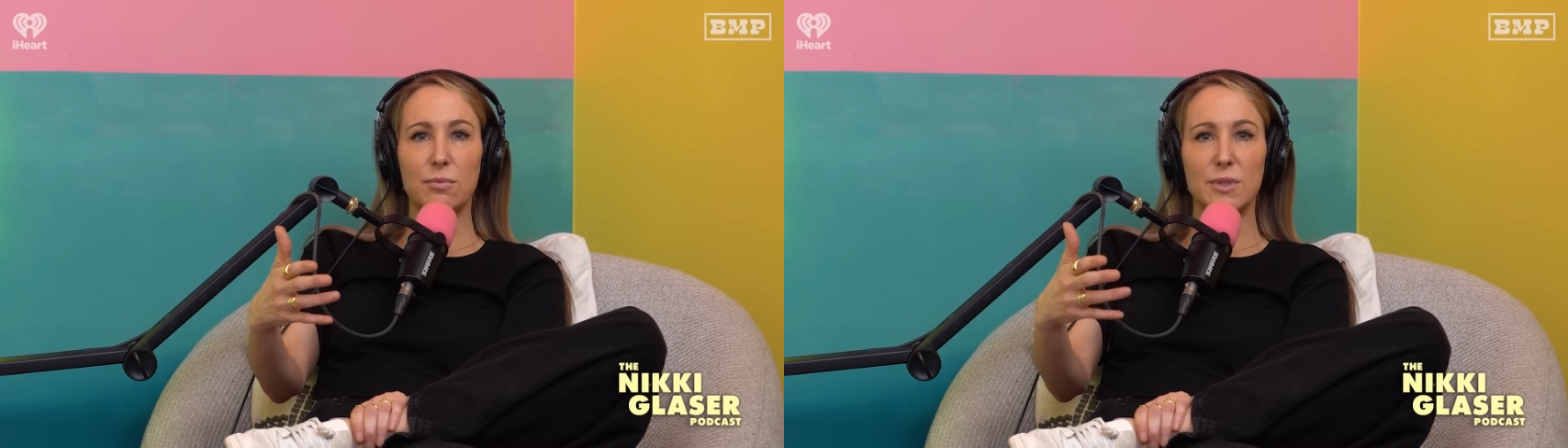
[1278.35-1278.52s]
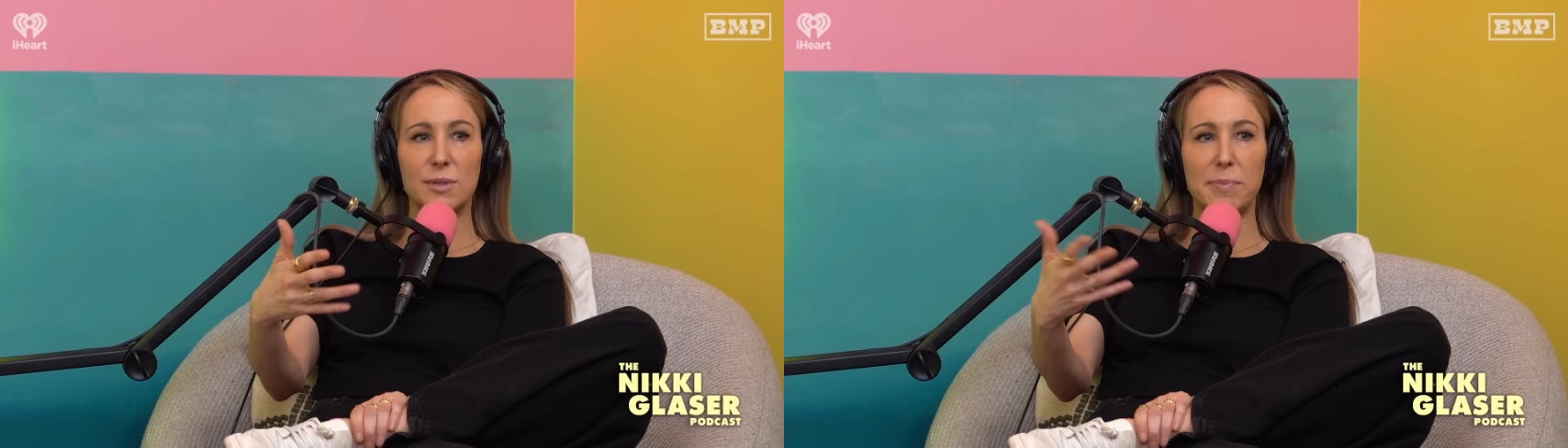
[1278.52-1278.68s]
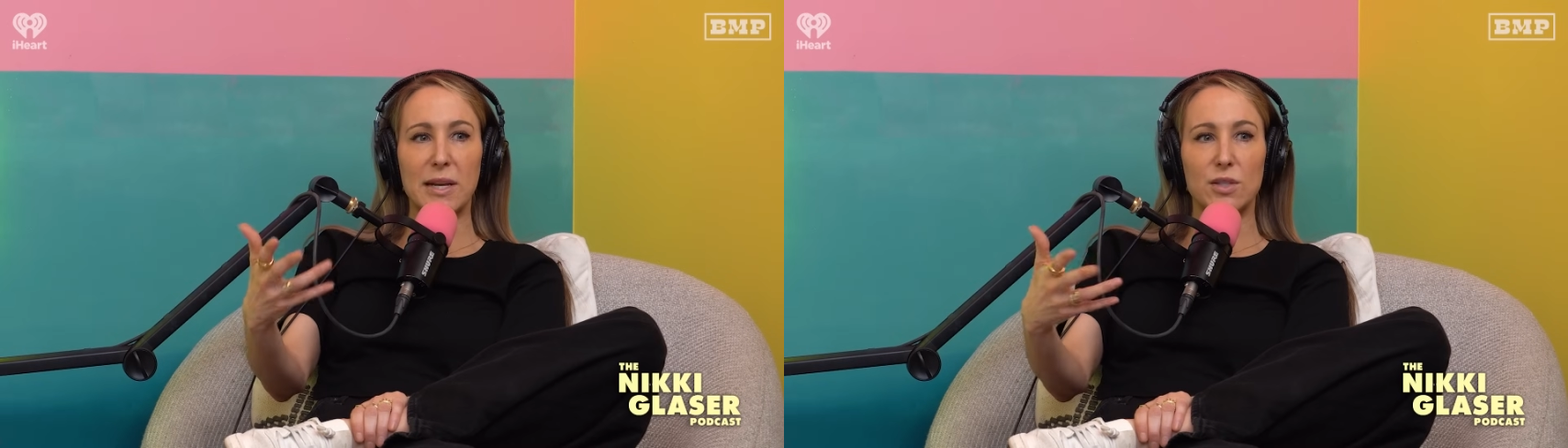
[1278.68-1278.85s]

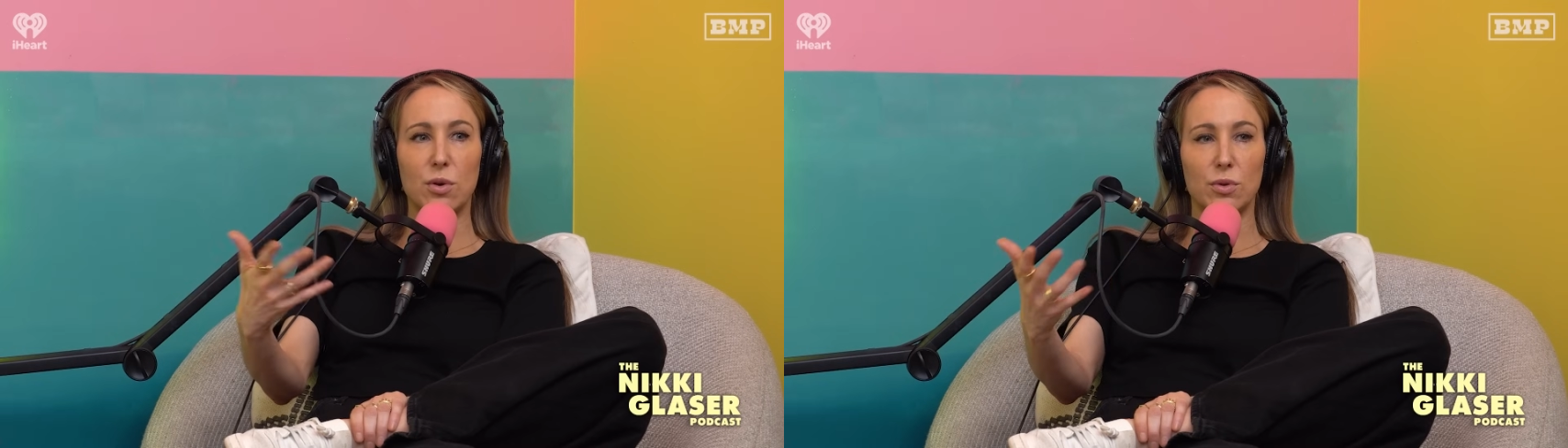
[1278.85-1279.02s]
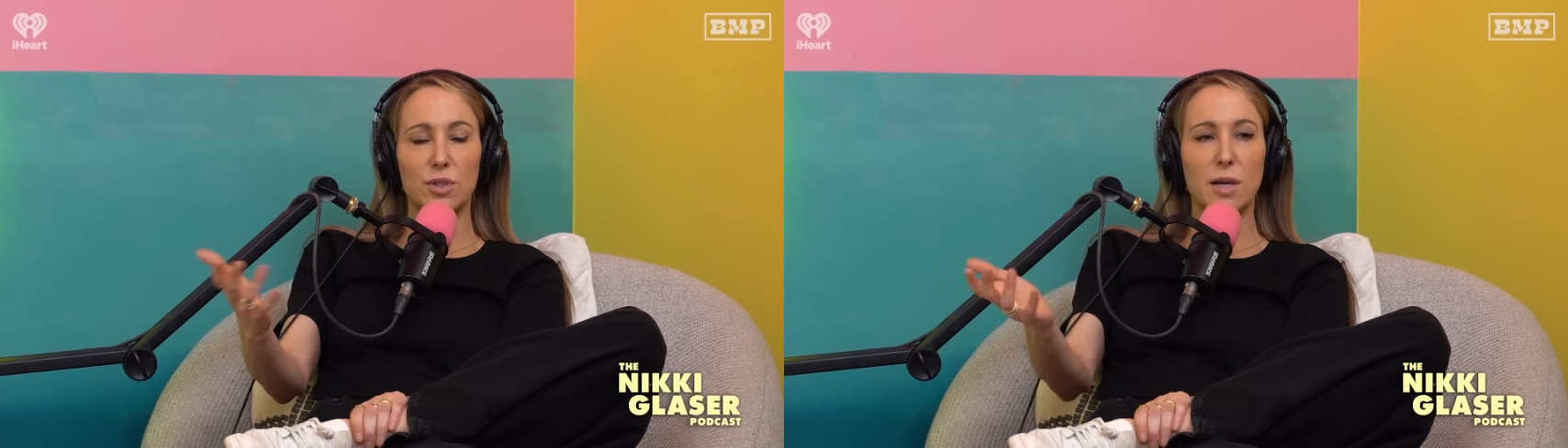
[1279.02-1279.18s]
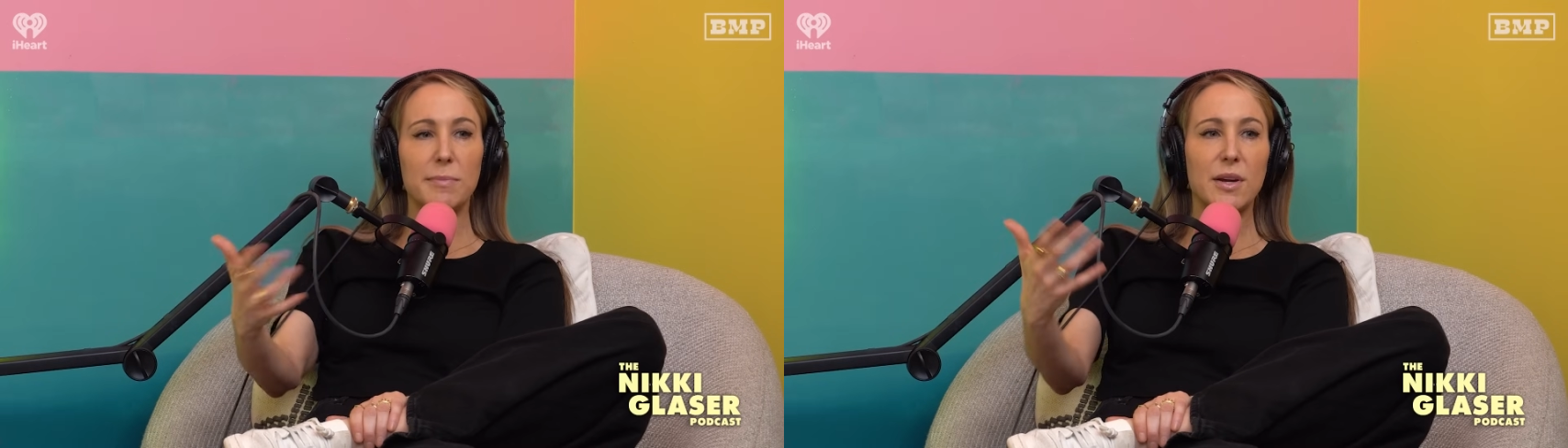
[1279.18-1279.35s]
was being
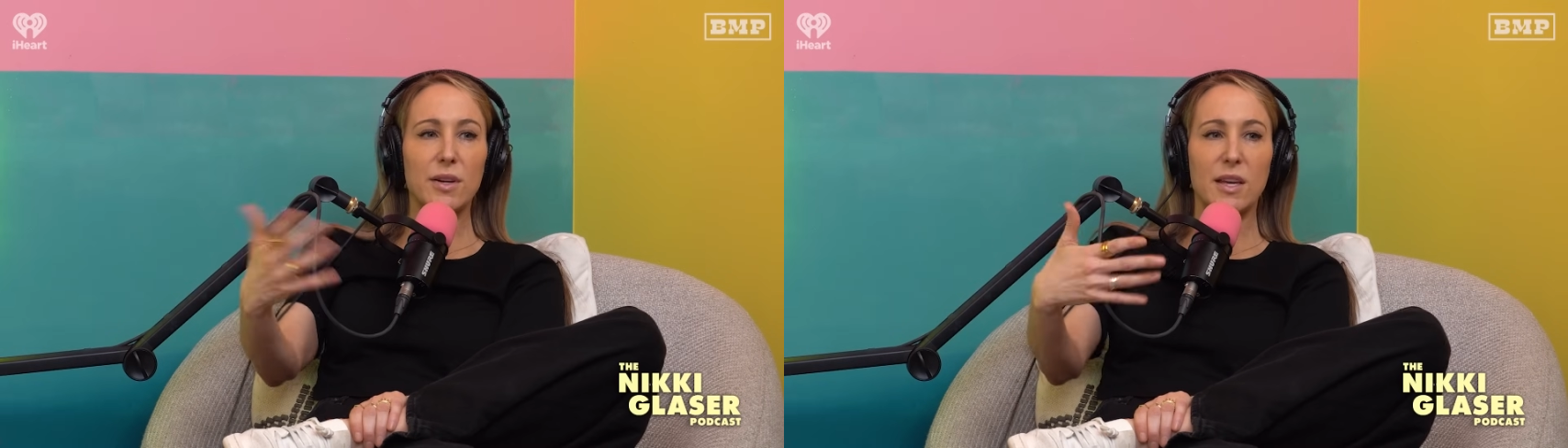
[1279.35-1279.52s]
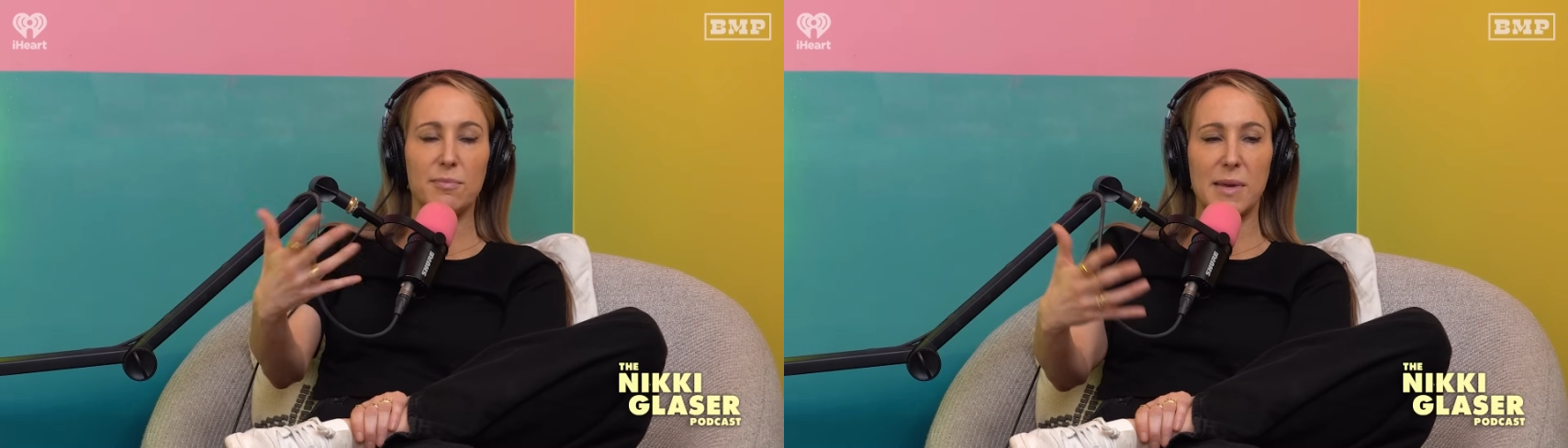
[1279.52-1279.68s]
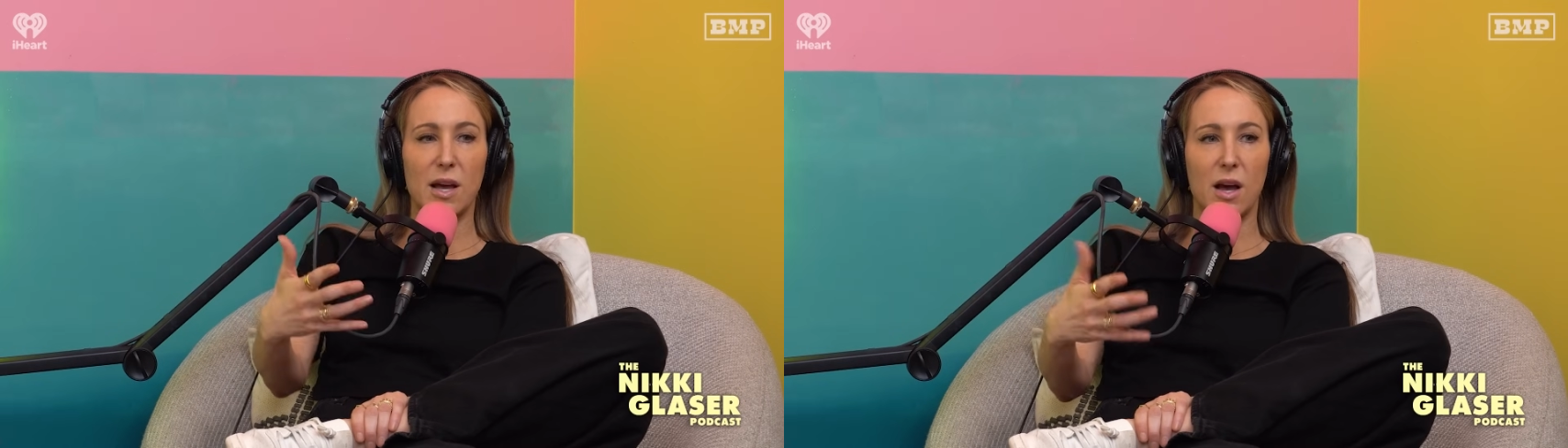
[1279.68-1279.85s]
told, come here and
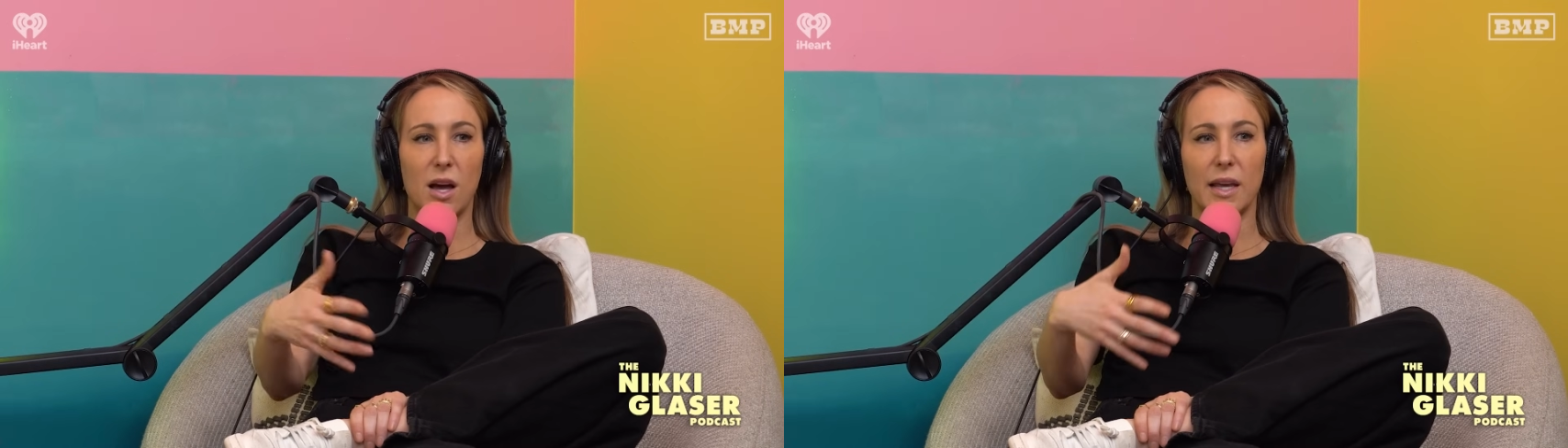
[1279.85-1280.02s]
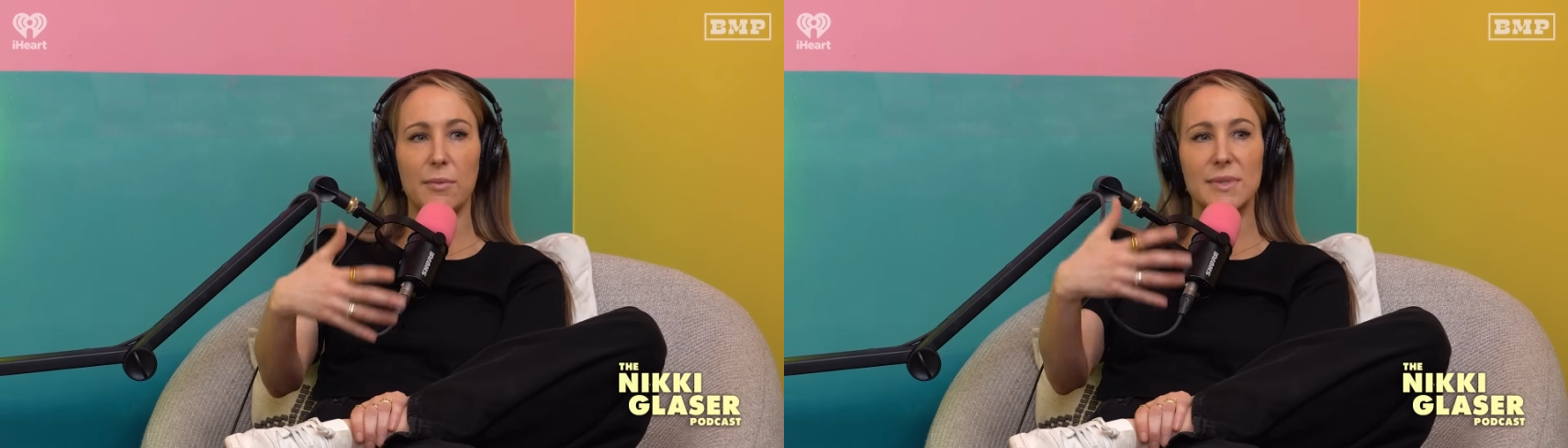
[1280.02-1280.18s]
give me a hug.